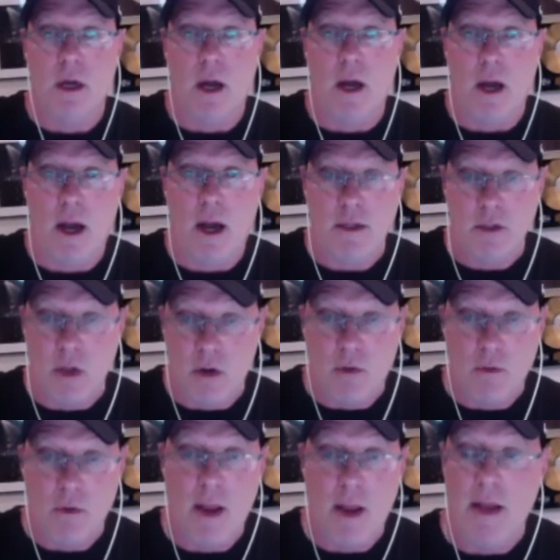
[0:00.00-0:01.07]
I don't.
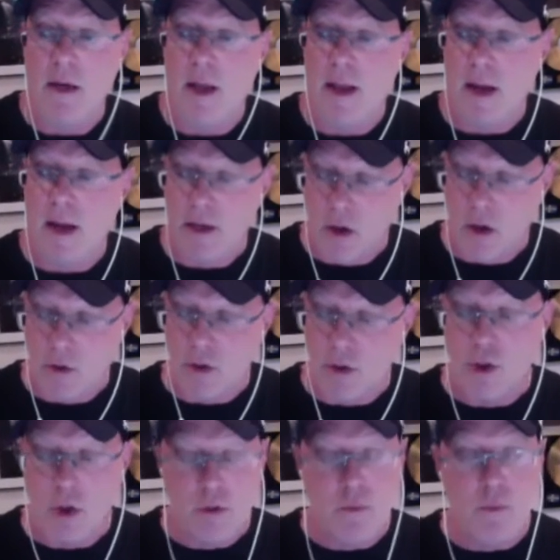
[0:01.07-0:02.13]
And I go to
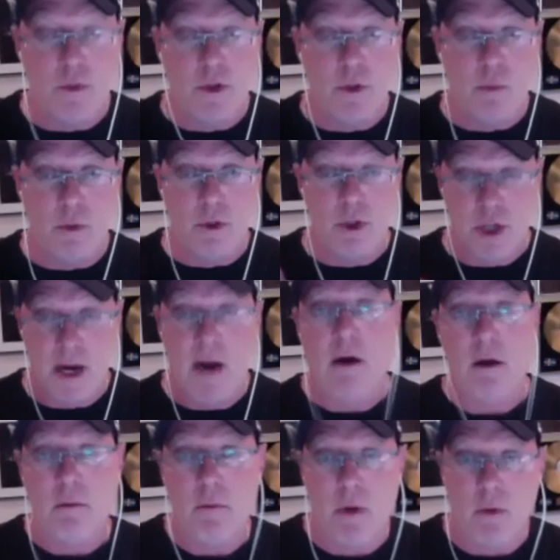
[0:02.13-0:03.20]
shows with
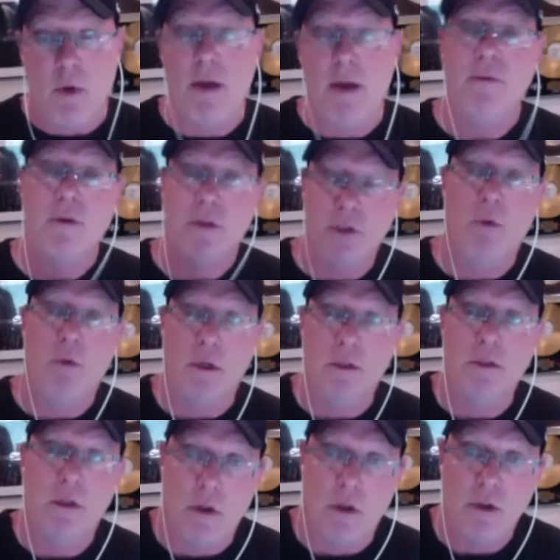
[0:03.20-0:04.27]
Sharon, my wife, because she wants
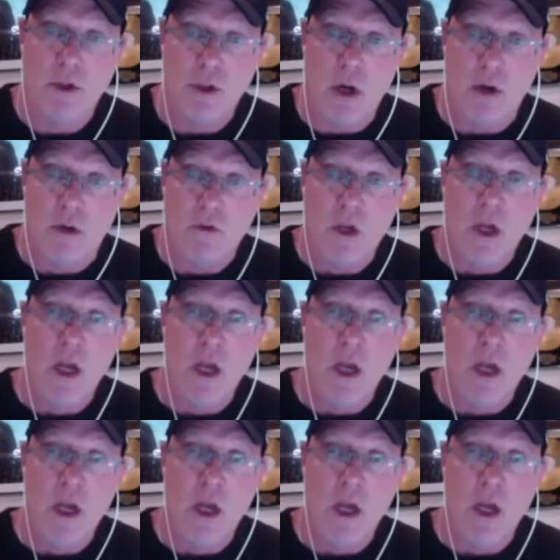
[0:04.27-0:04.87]
to go to shows.